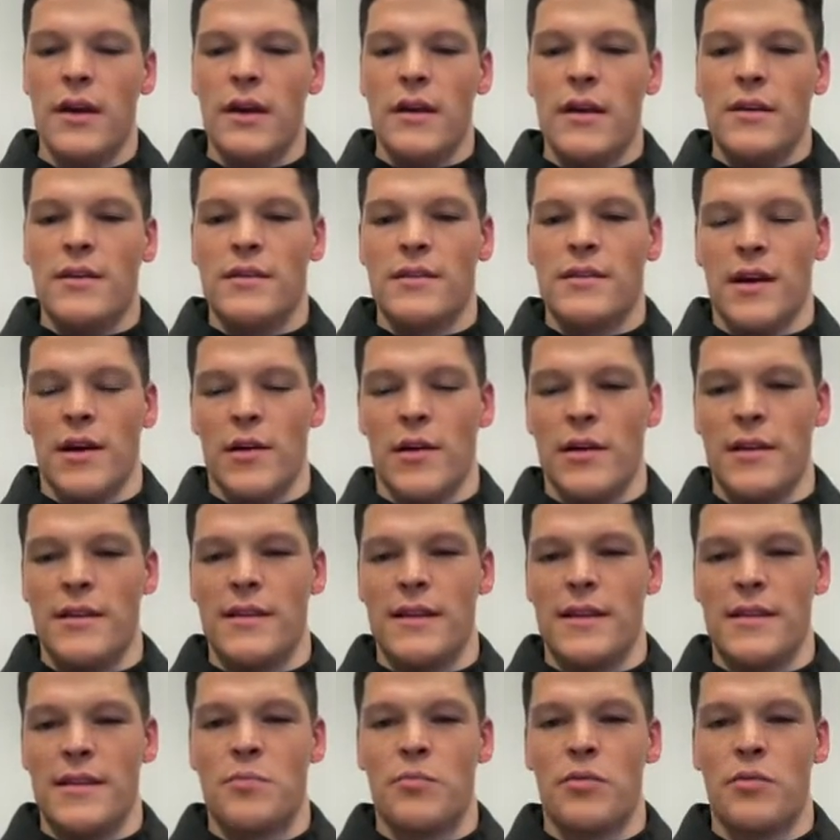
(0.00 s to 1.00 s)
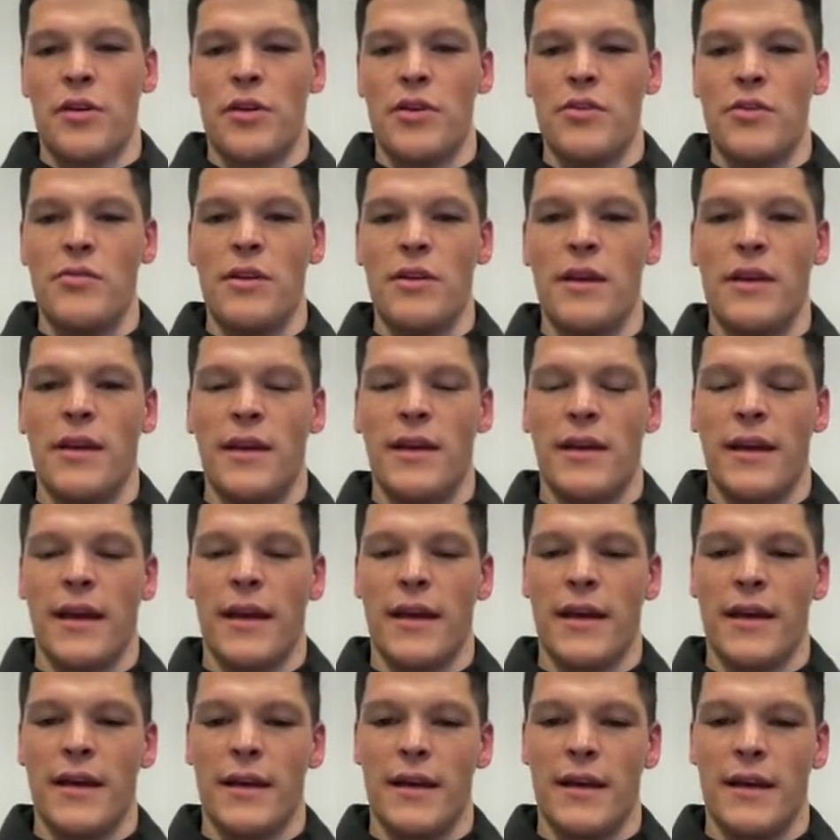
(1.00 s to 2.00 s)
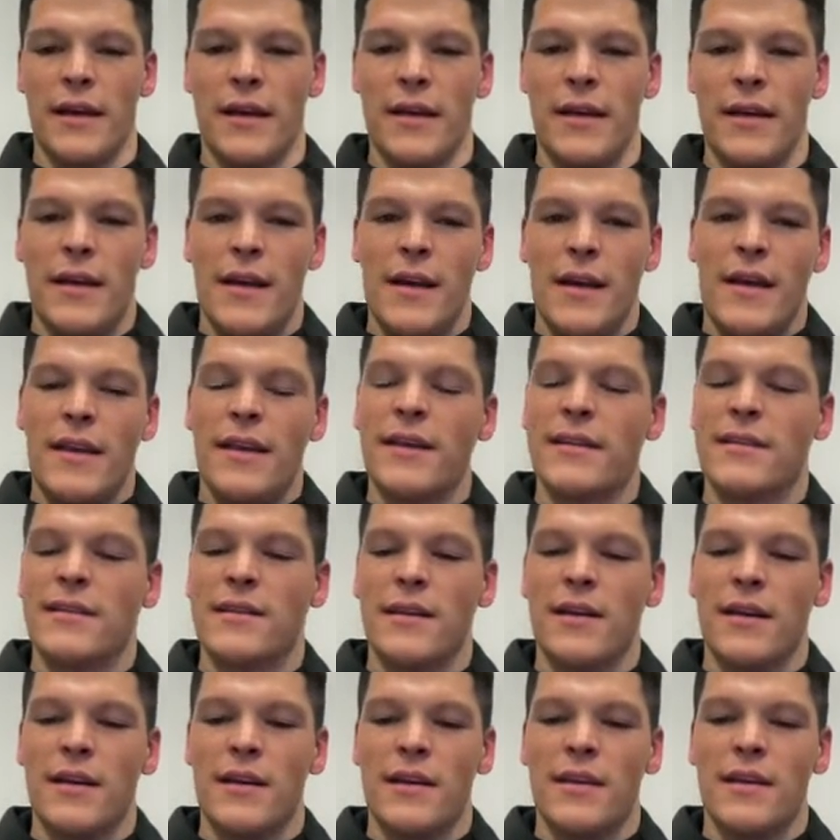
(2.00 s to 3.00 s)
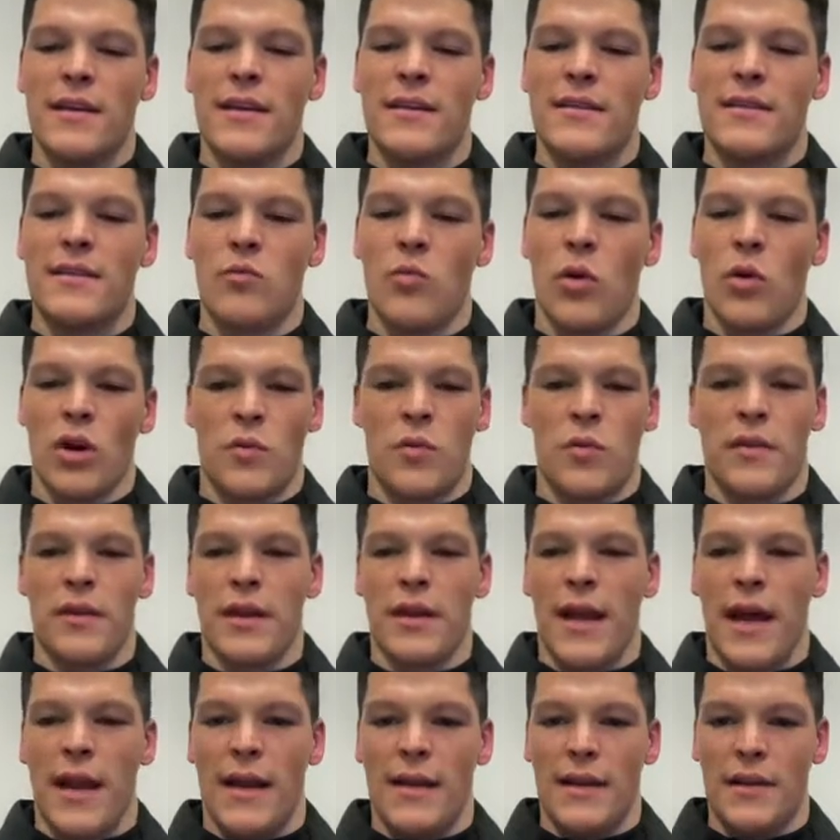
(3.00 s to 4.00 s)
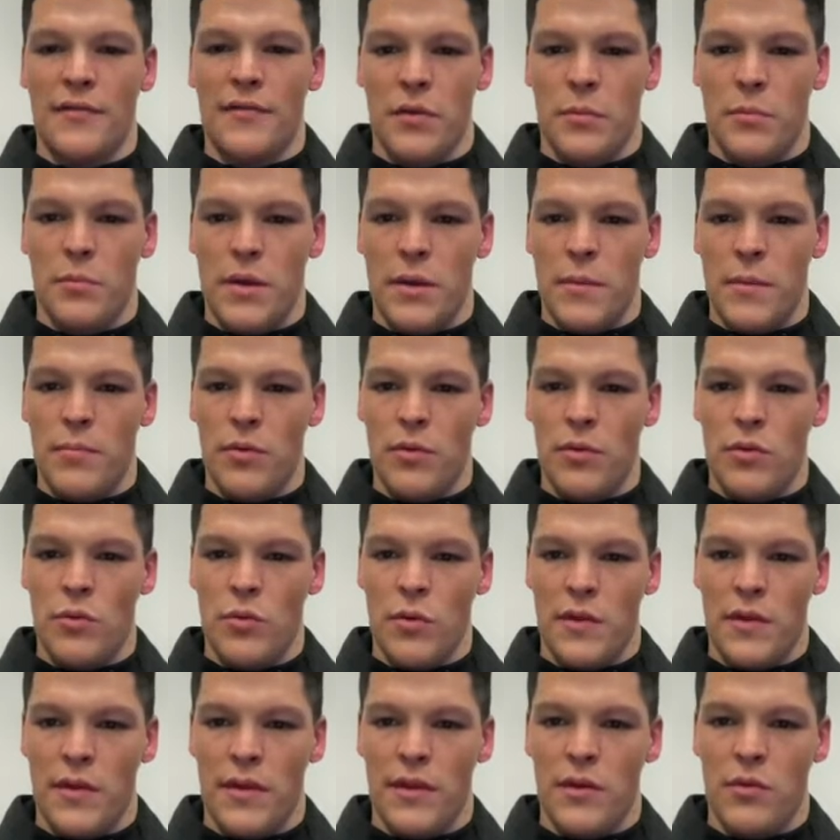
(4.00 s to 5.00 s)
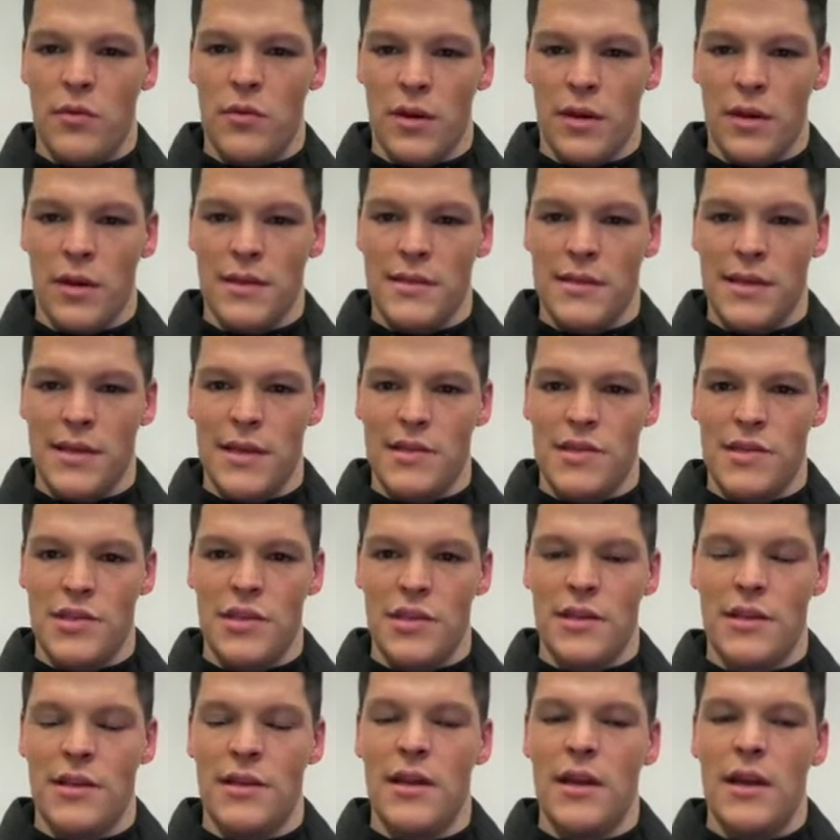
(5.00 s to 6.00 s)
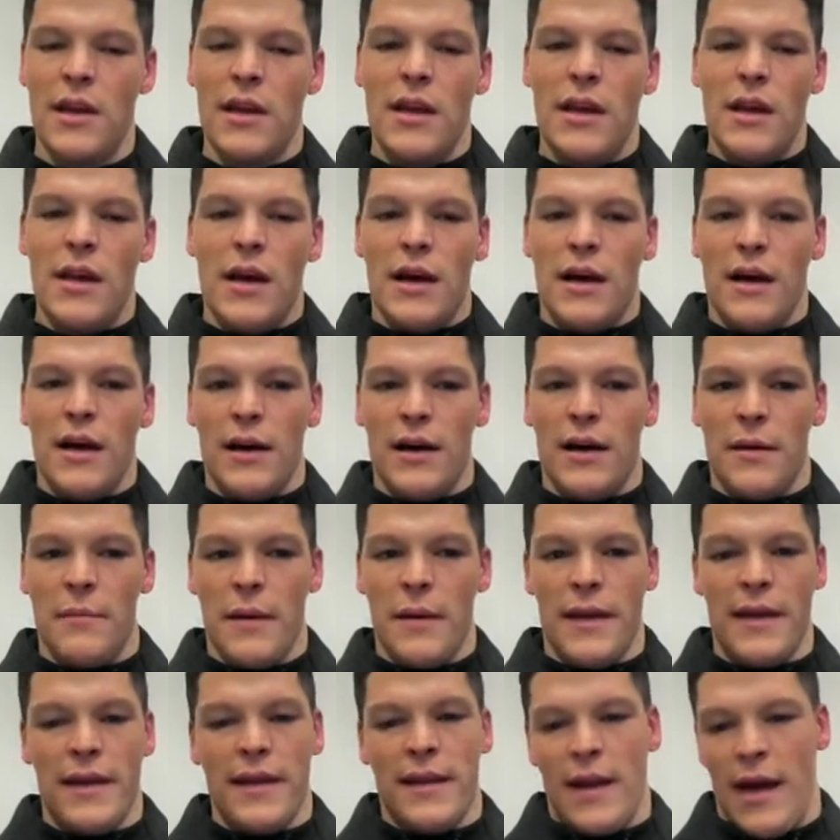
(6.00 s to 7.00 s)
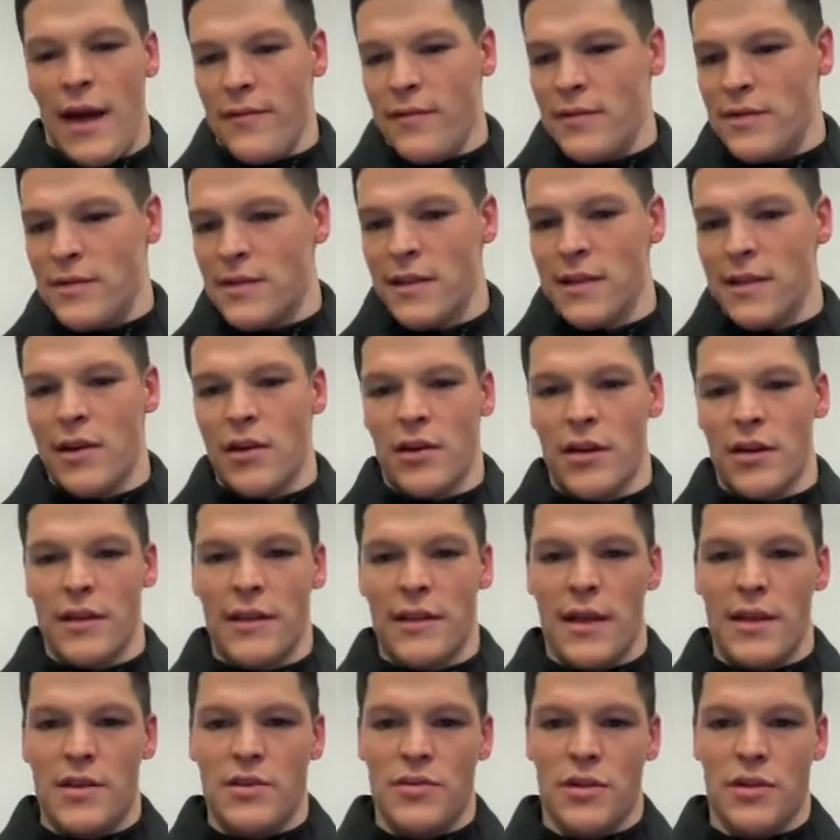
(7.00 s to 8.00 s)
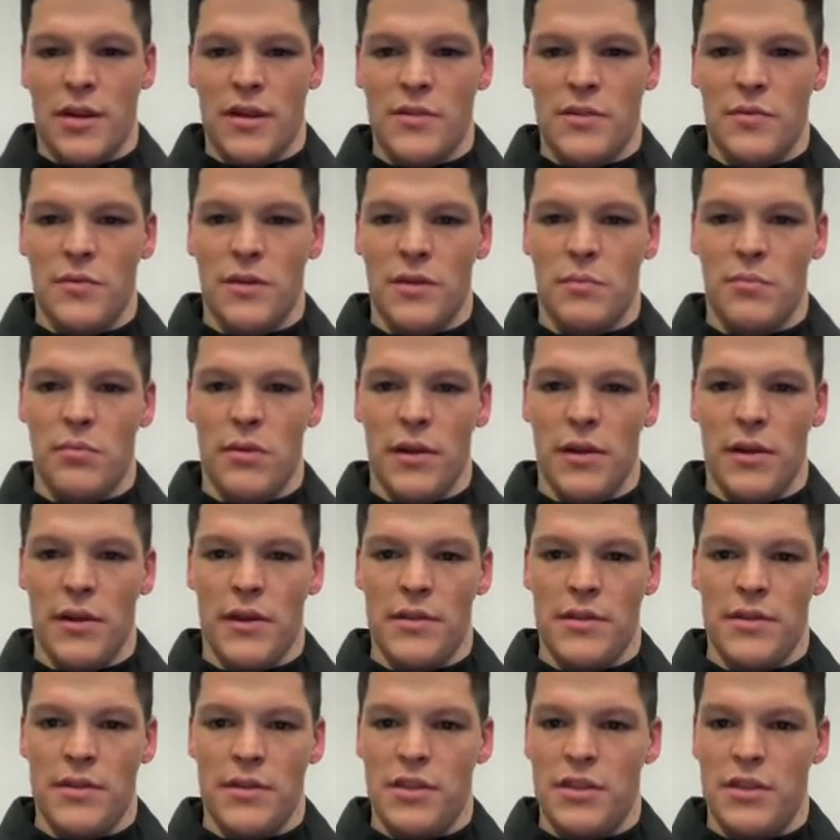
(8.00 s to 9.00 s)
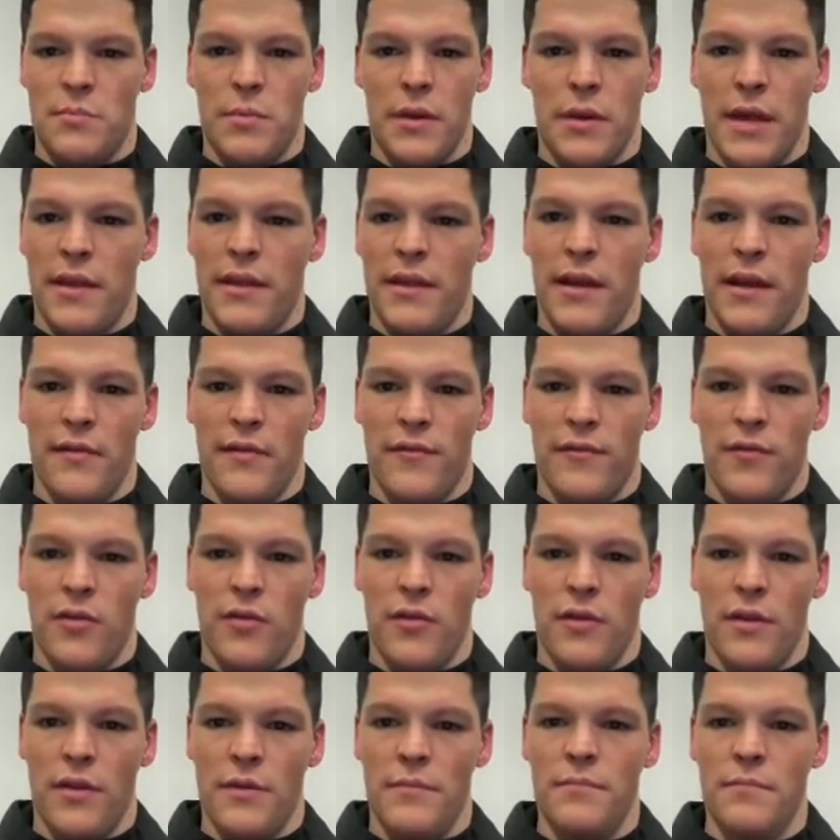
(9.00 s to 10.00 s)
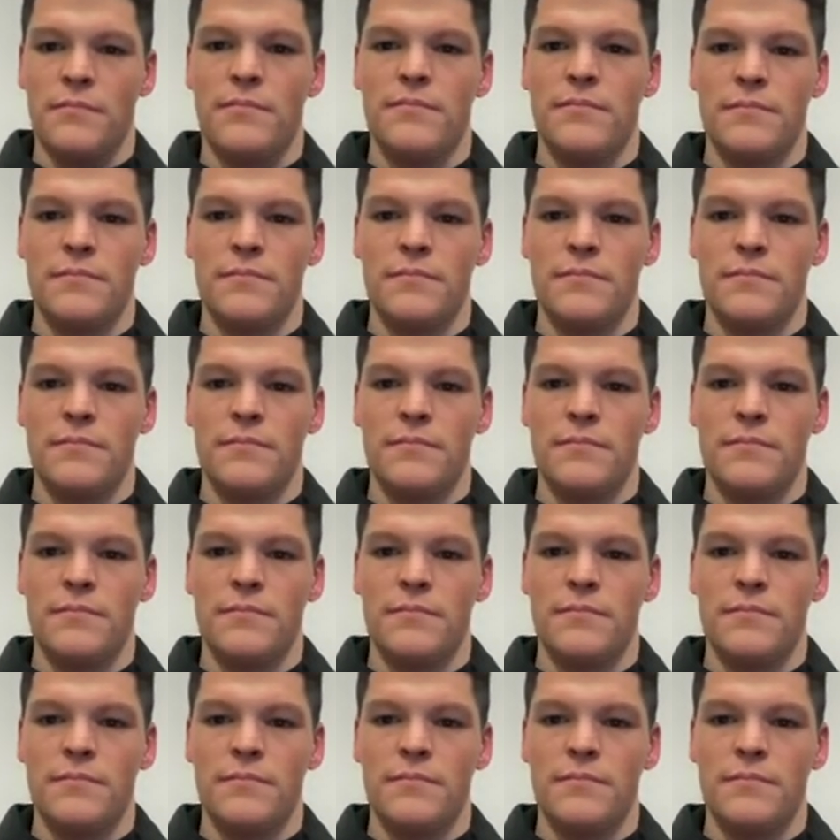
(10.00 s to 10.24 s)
So it's pretty unique, and get to work with a lot of different people within the organization. And then obviously earning that trust with the players and just being there for them.